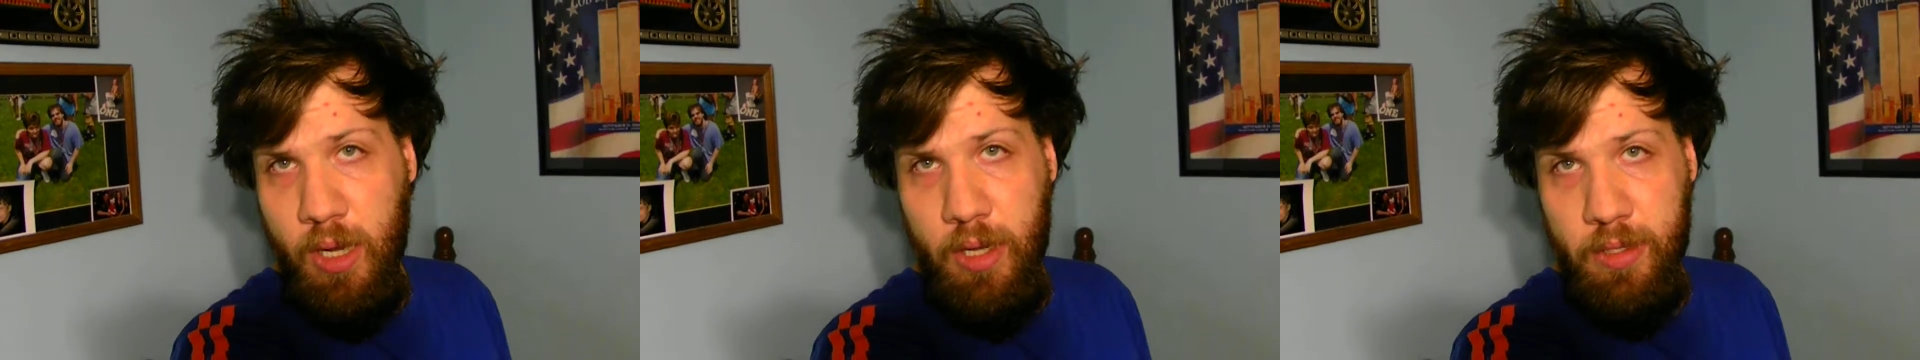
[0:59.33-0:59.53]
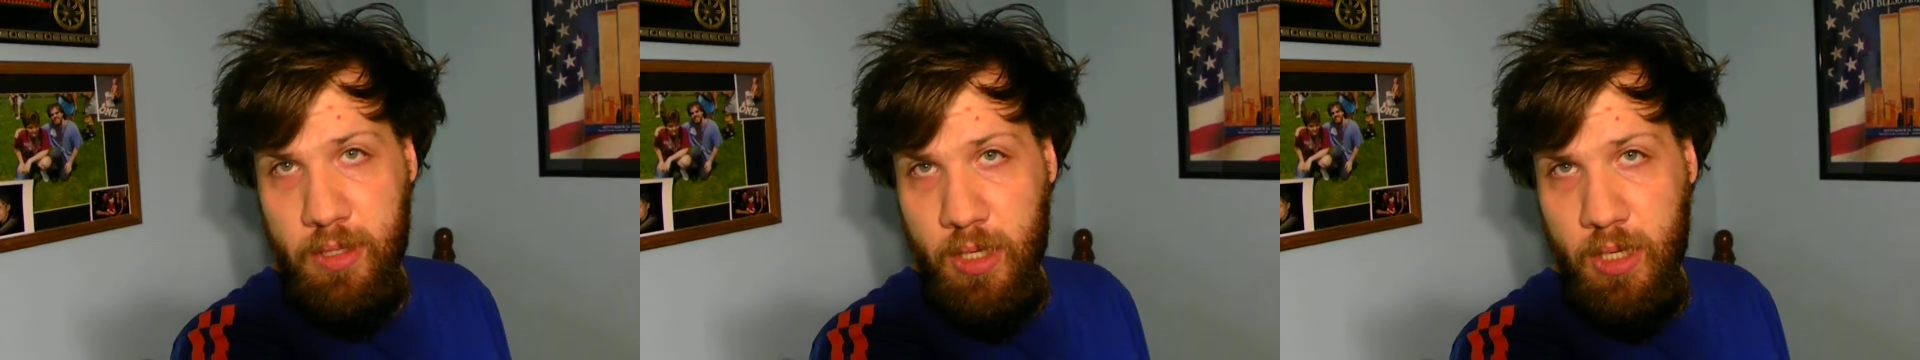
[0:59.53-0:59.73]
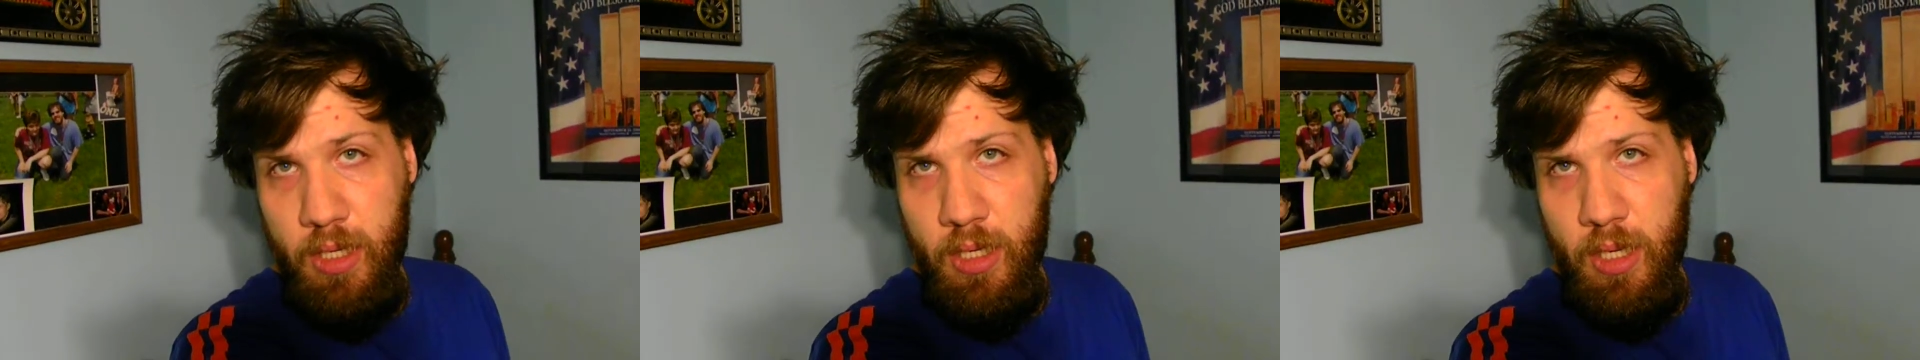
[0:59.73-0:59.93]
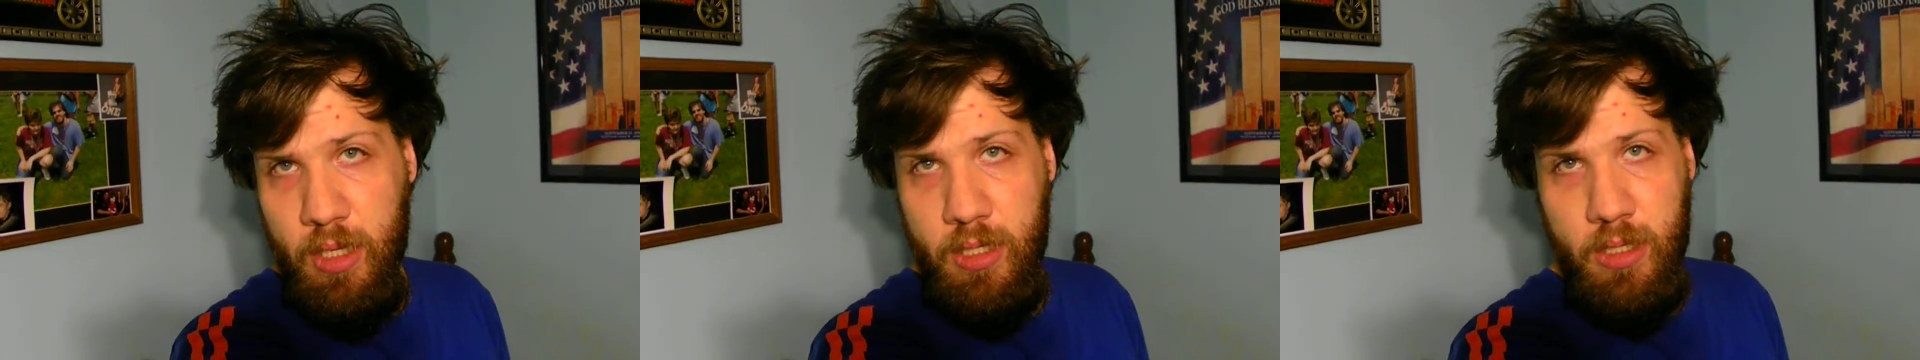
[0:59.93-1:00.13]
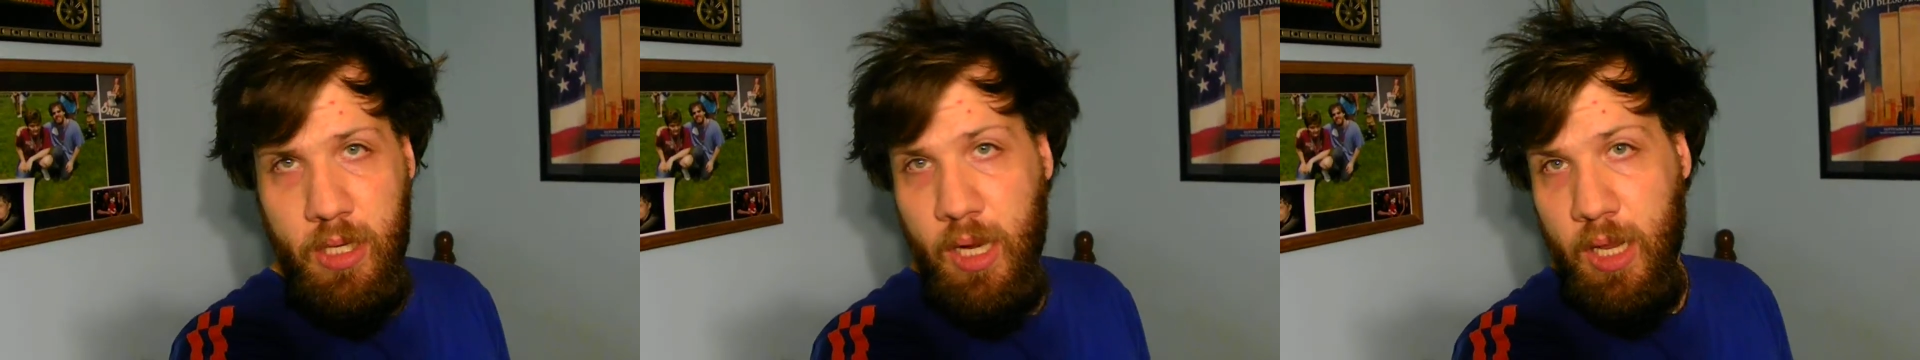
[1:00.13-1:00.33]
antenna,
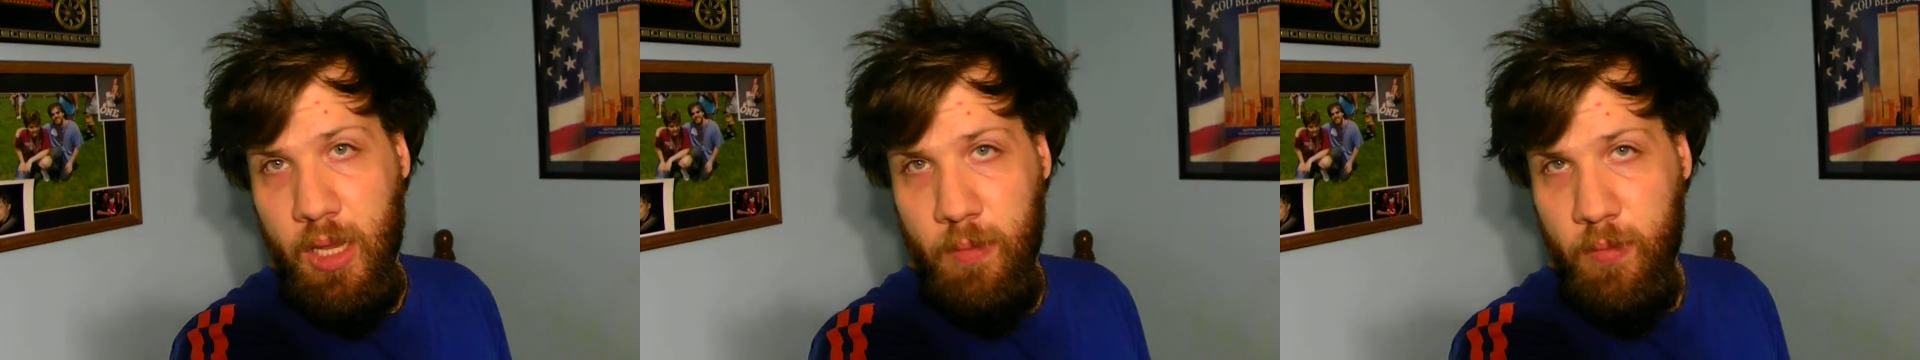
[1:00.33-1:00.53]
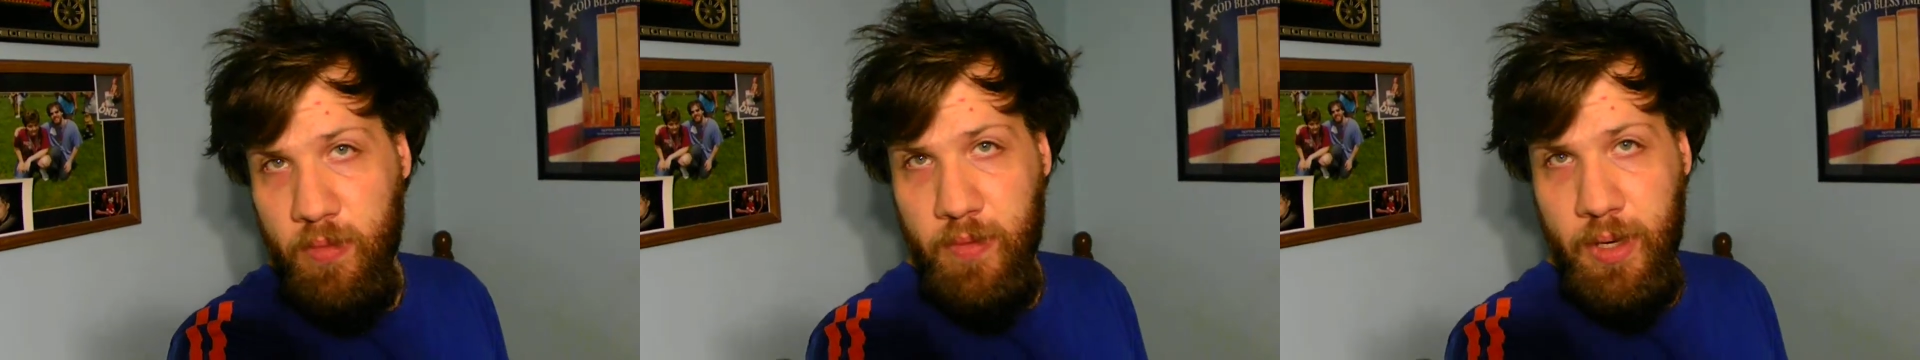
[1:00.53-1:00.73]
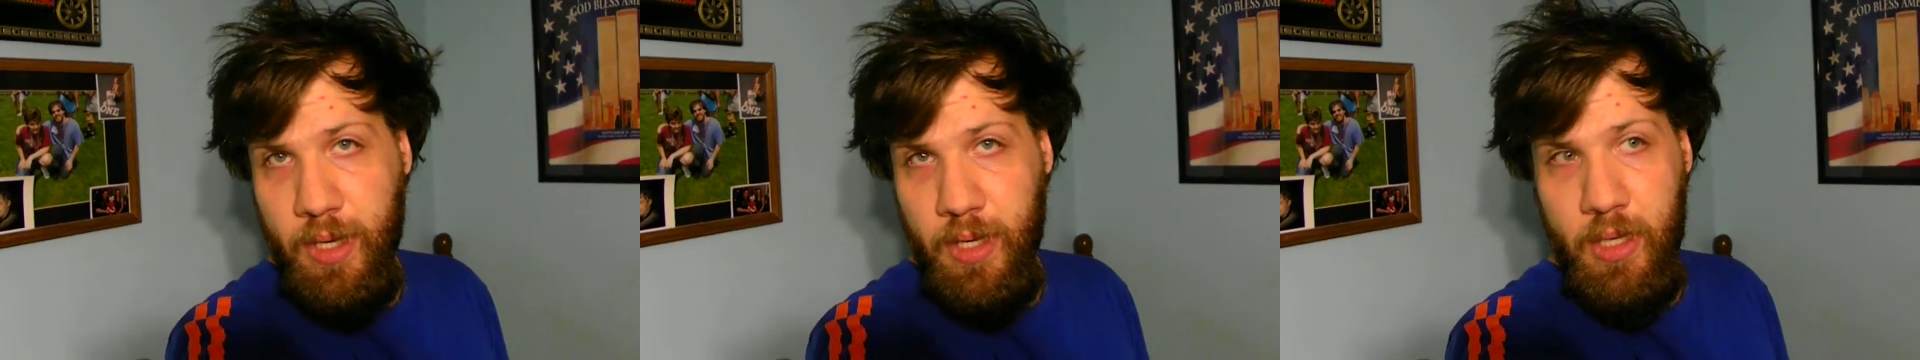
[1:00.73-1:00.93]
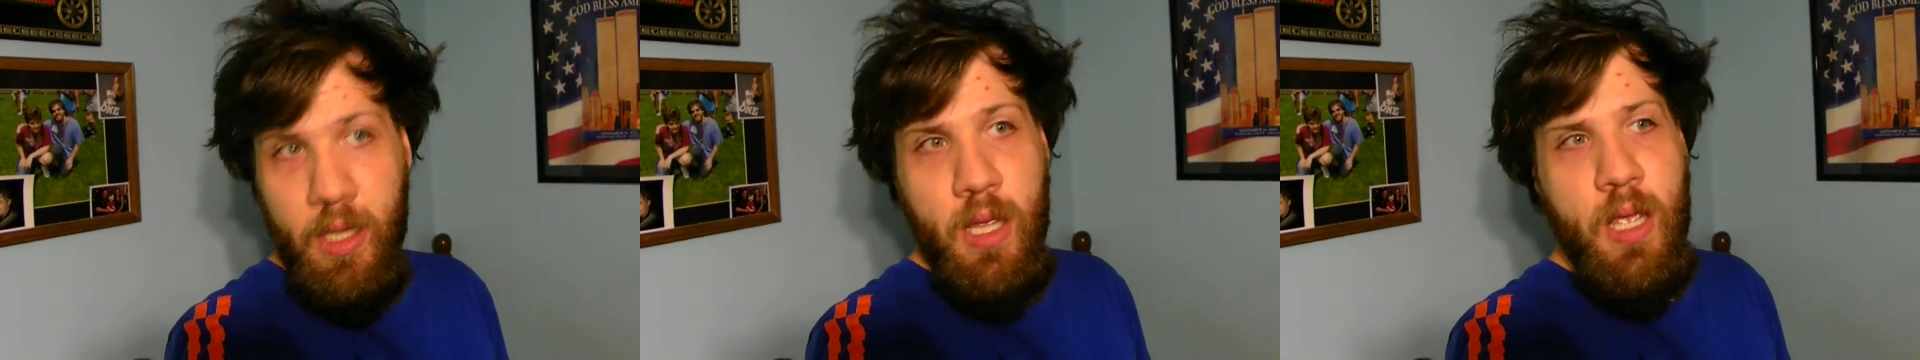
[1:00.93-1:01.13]
it's not amplified.